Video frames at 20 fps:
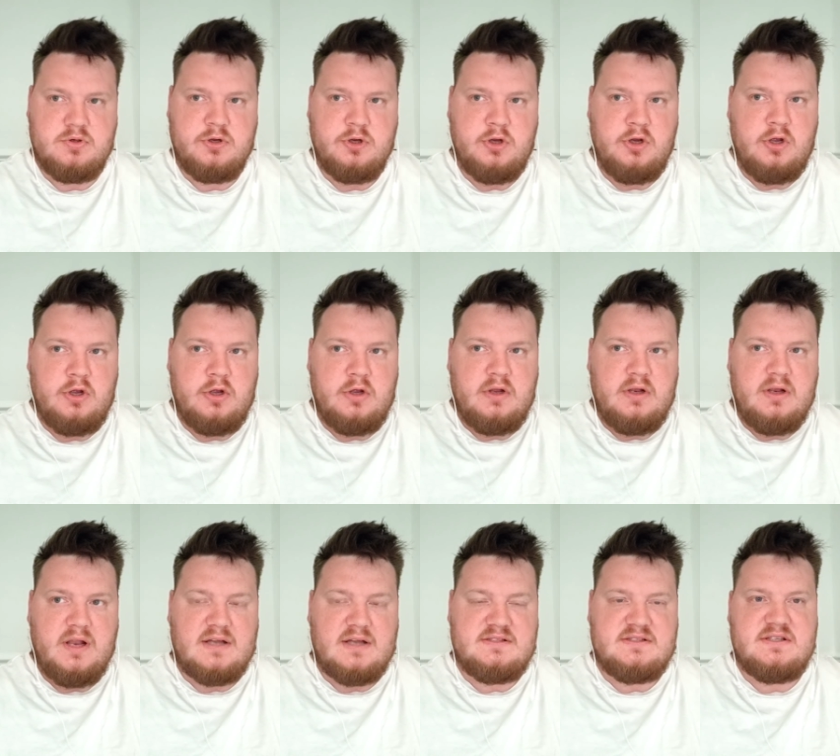but
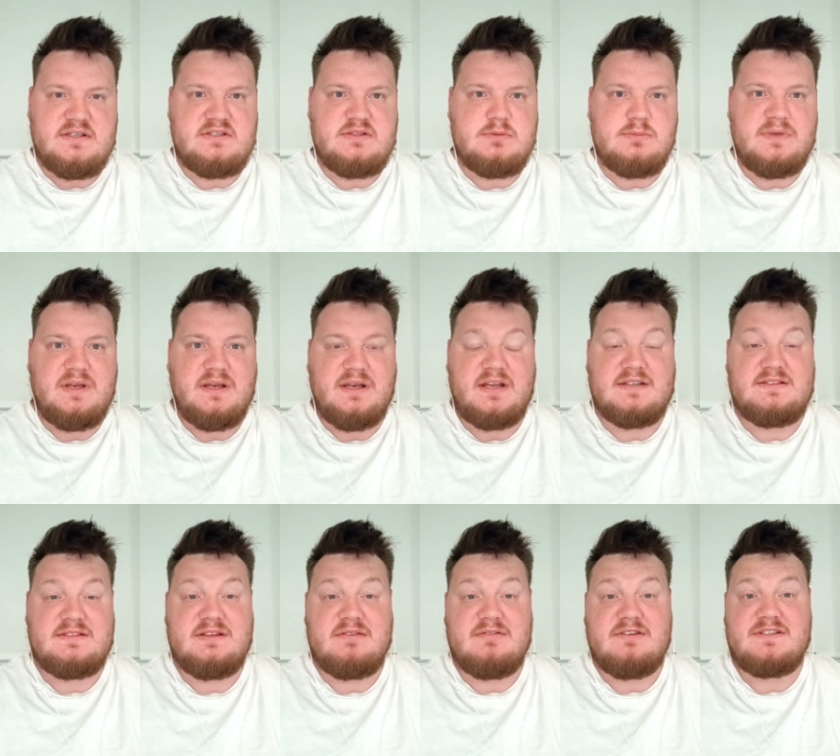last season we didn't
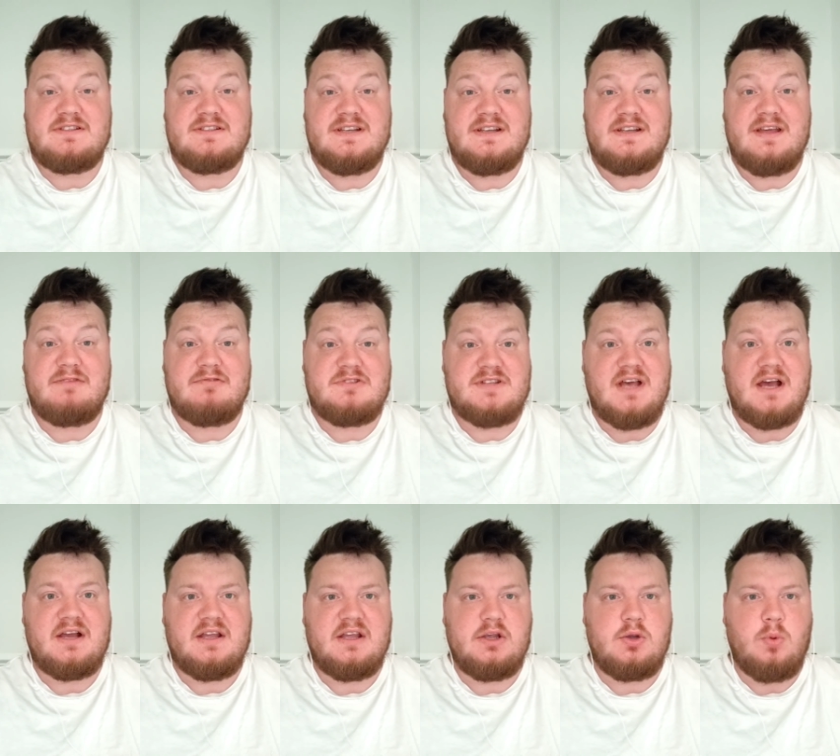necessarily see their
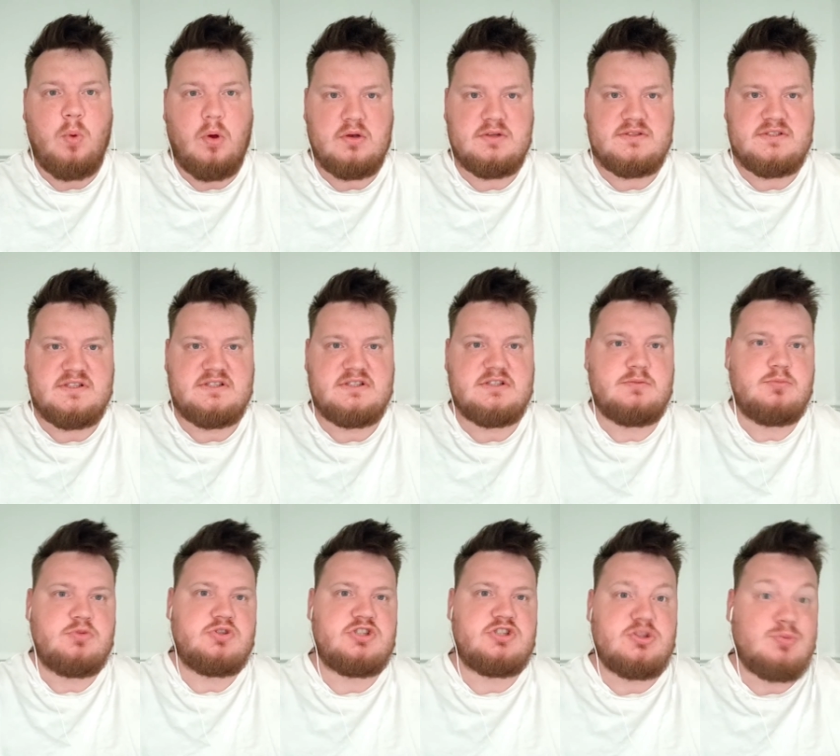attacking qualities
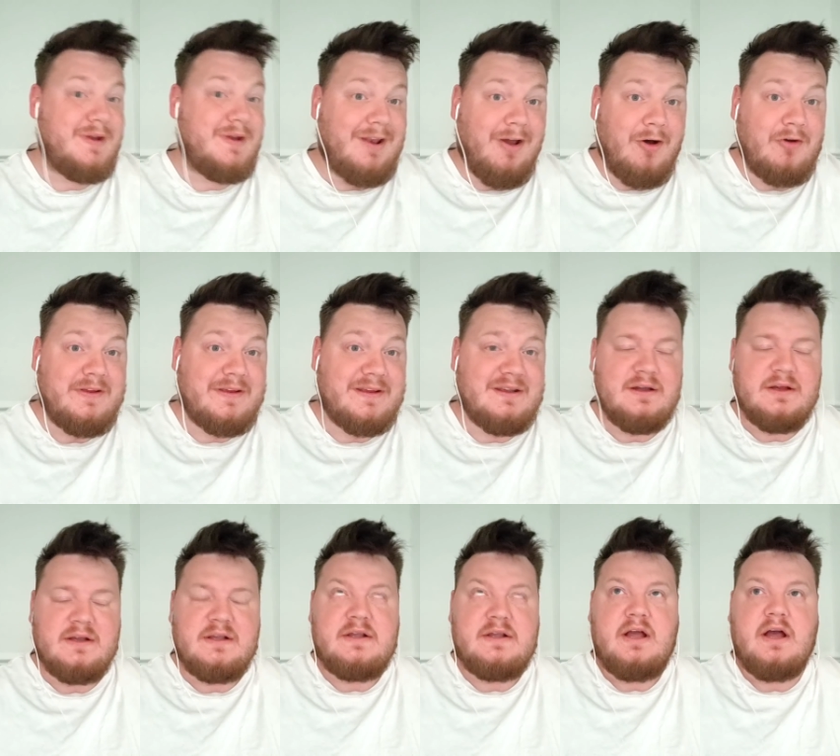as much as we'd like.
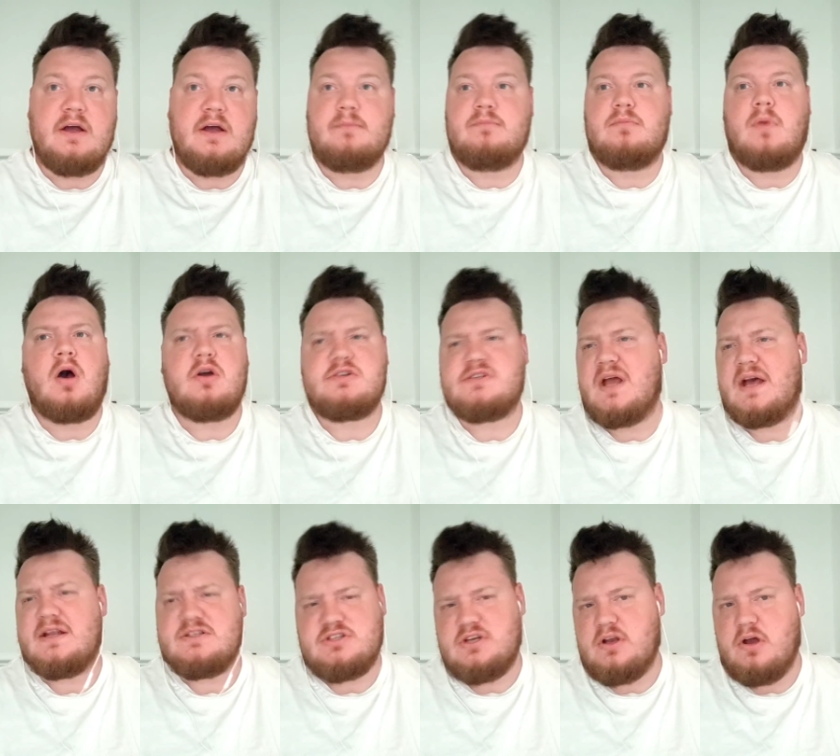Um,
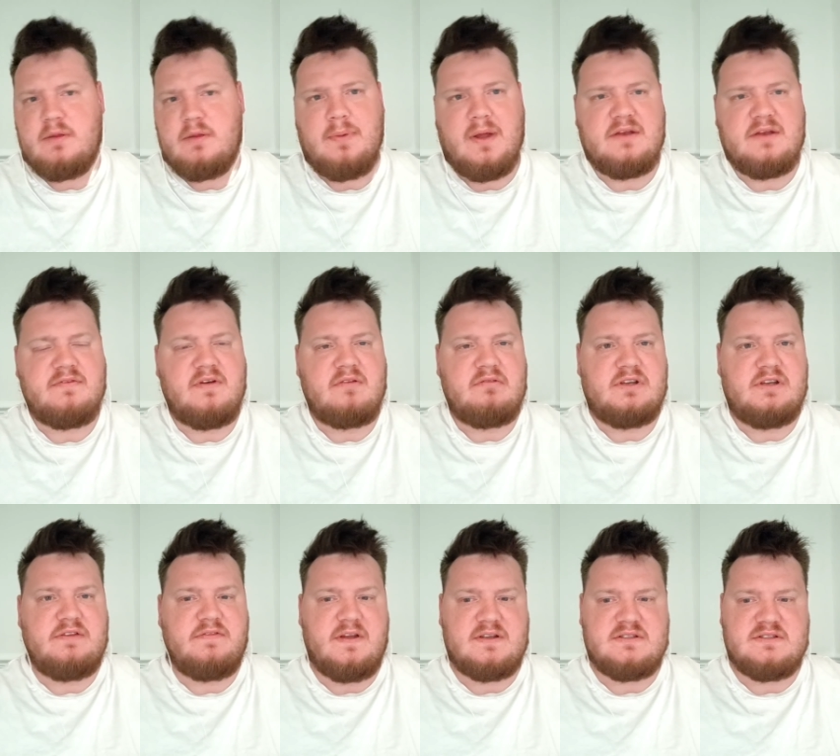Ancelotti played a very
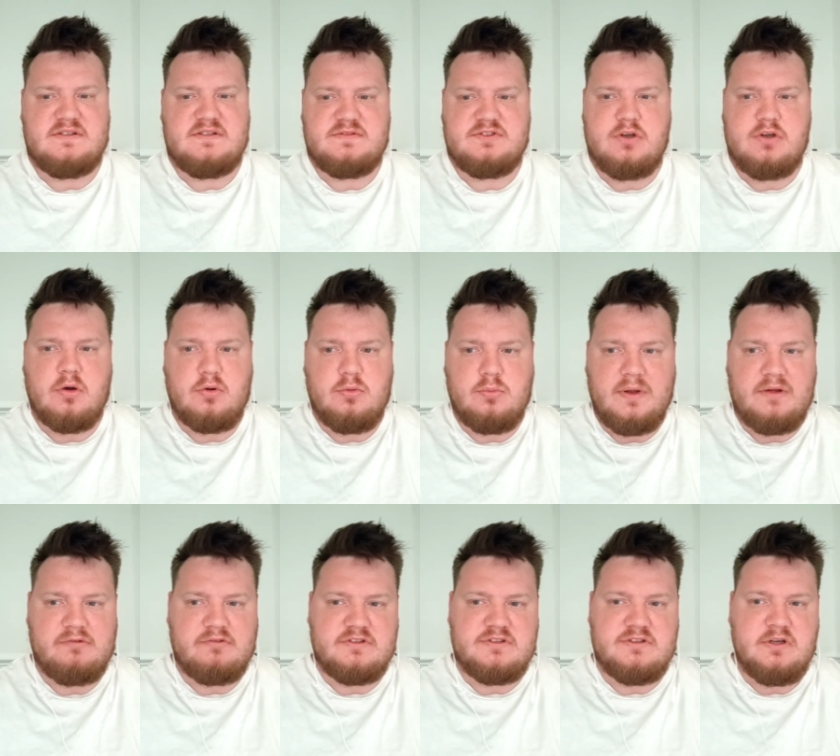defensive style,
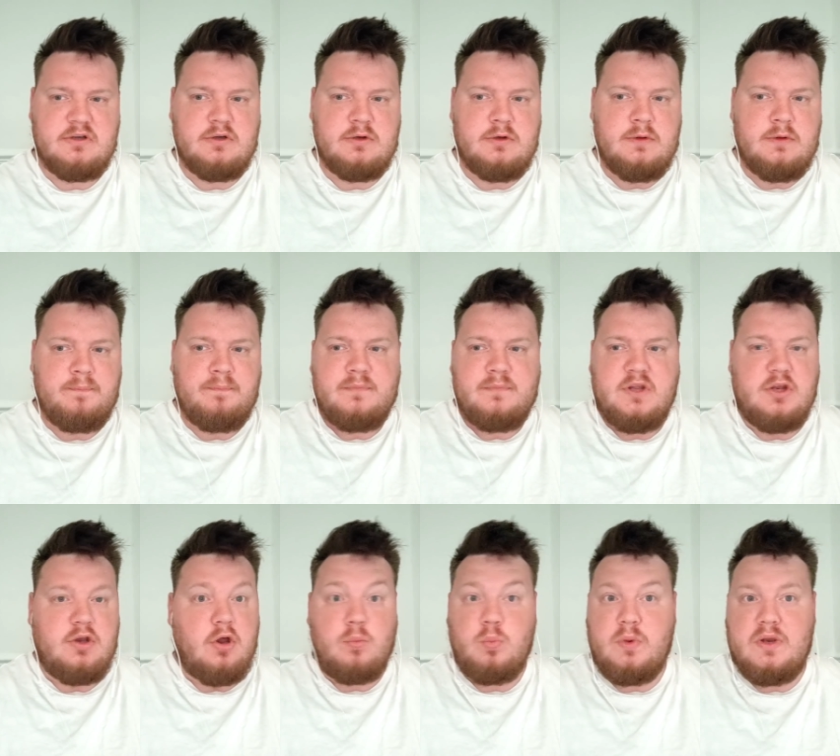whereas
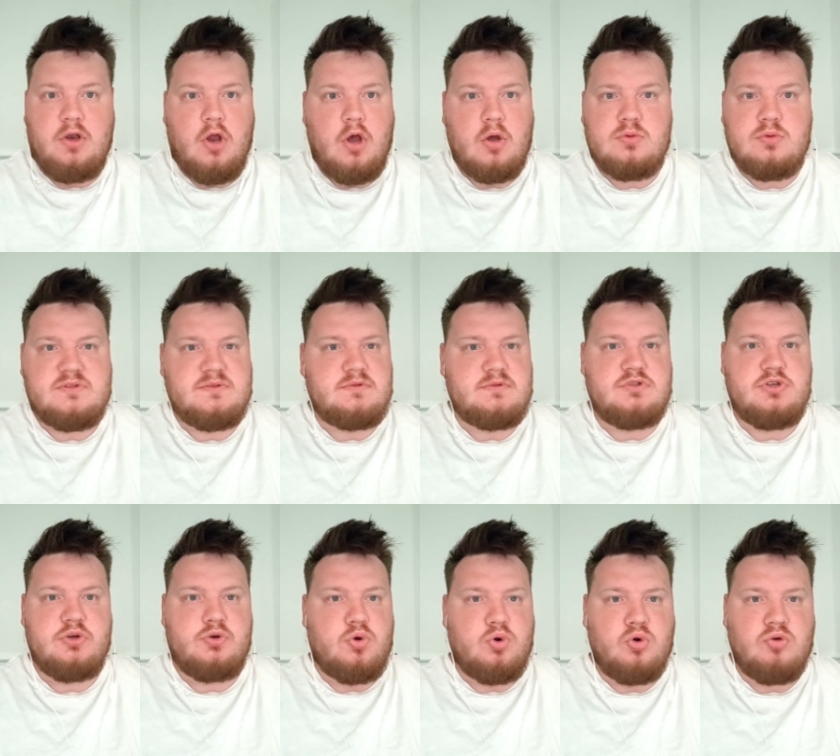you know we know
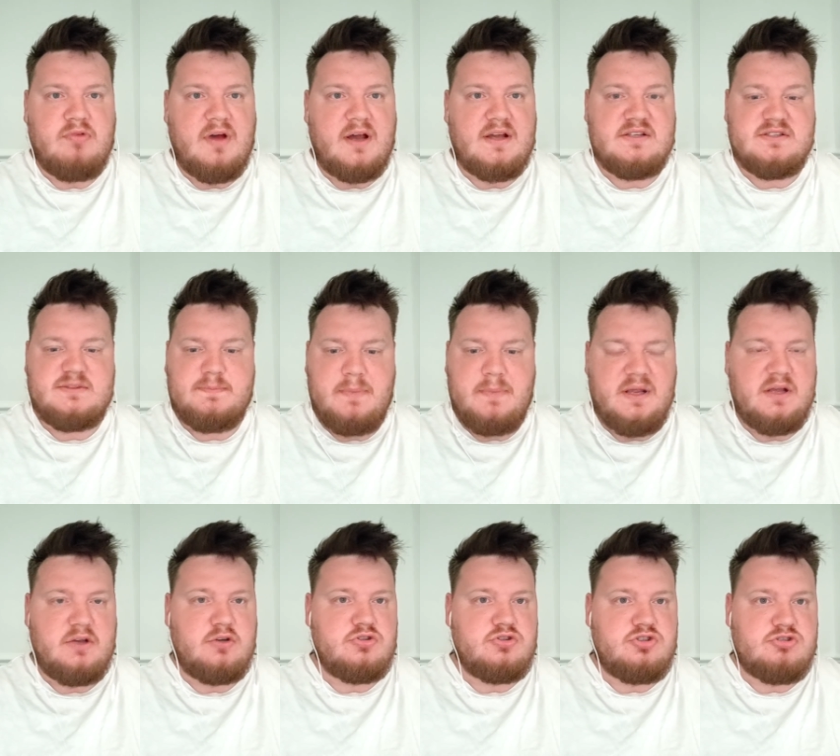Doucouré is
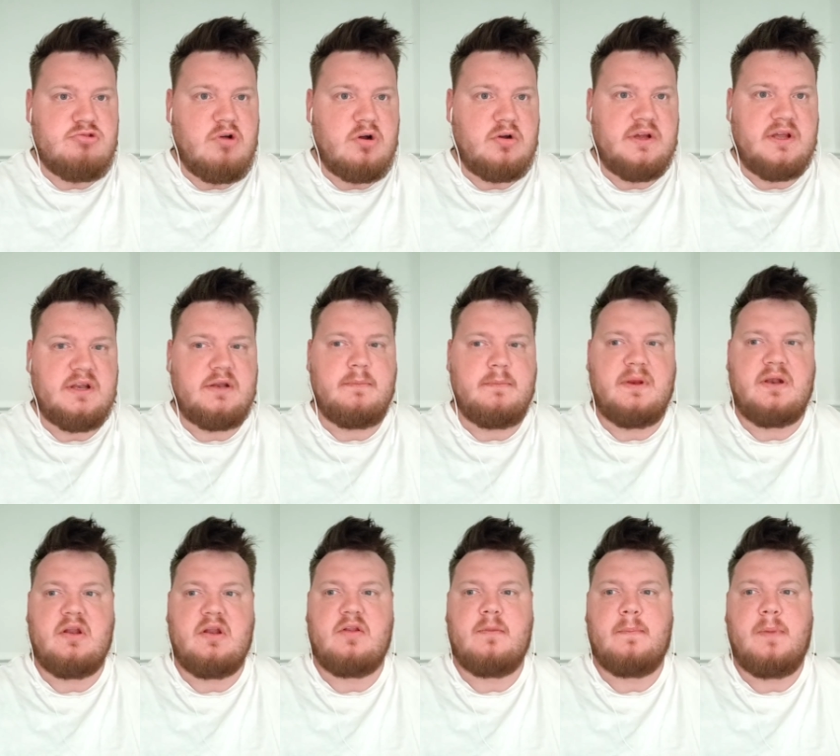big and strong in the
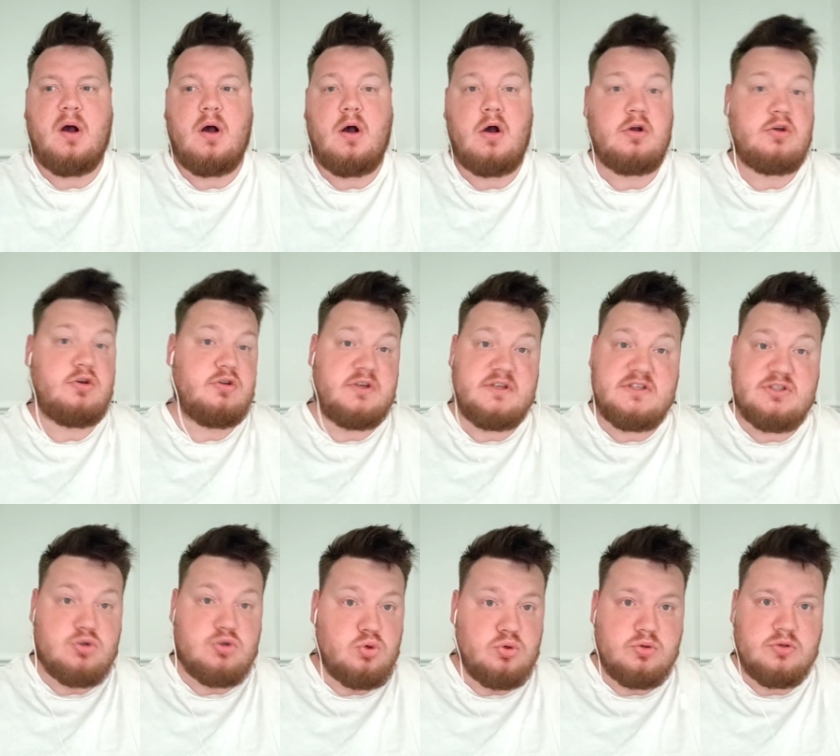middle of the park, and he
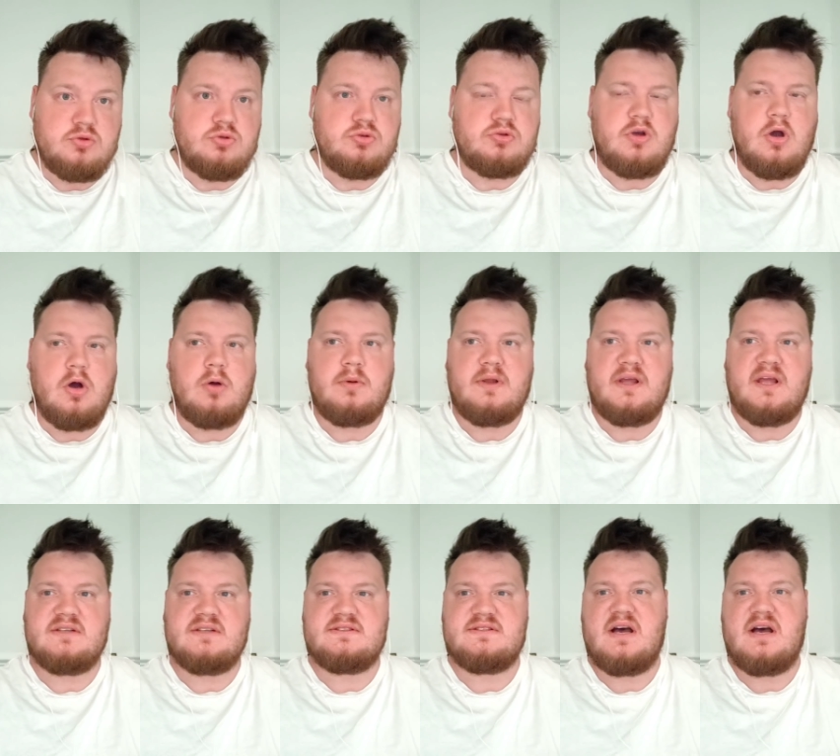scored a good goal
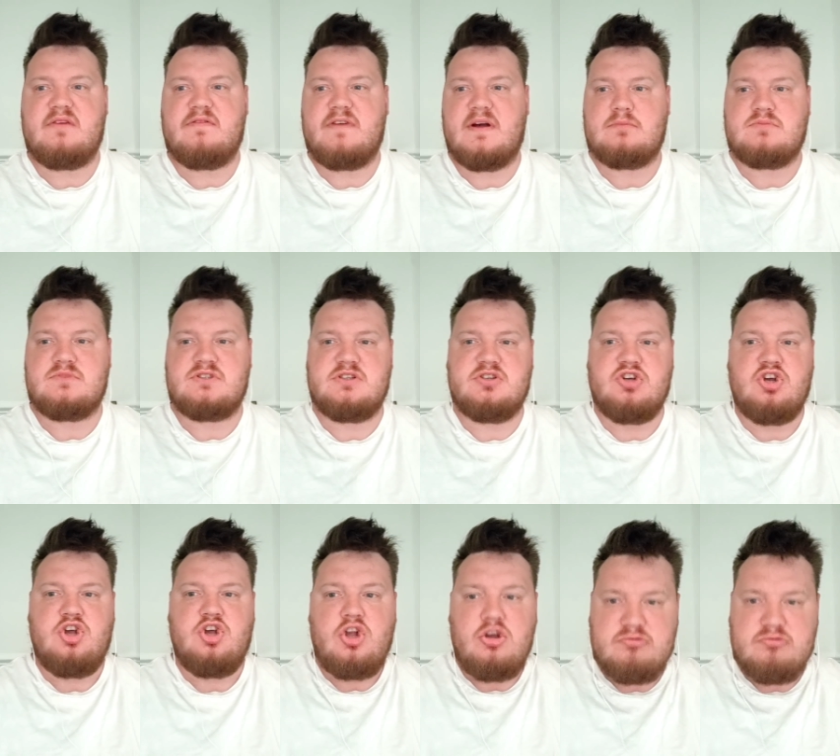against Southampton.